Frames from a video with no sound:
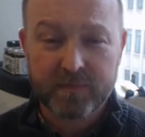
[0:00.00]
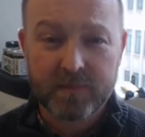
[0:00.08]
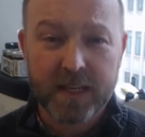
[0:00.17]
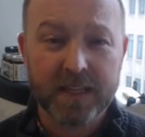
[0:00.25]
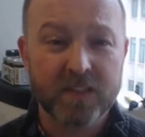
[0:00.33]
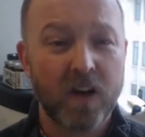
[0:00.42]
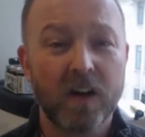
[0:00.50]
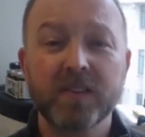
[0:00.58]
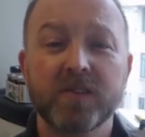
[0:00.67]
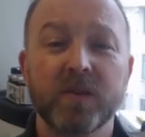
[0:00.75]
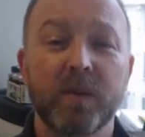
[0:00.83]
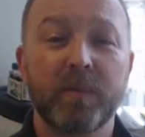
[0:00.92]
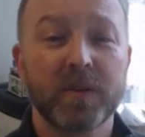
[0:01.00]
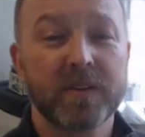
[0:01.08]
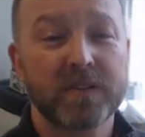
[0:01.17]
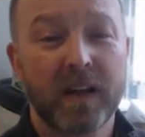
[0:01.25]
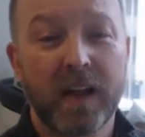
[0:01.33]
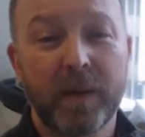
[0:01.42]
It's also
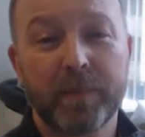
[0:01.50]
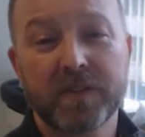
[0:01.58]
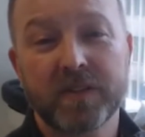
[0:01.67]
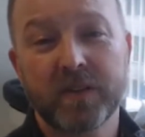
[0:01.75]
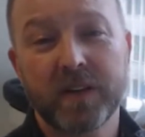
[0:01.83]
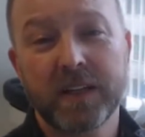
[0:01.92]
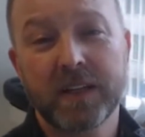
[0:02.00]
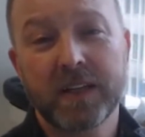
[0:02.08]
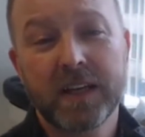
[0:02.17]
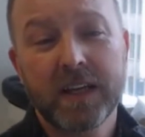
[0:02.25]
an opportunity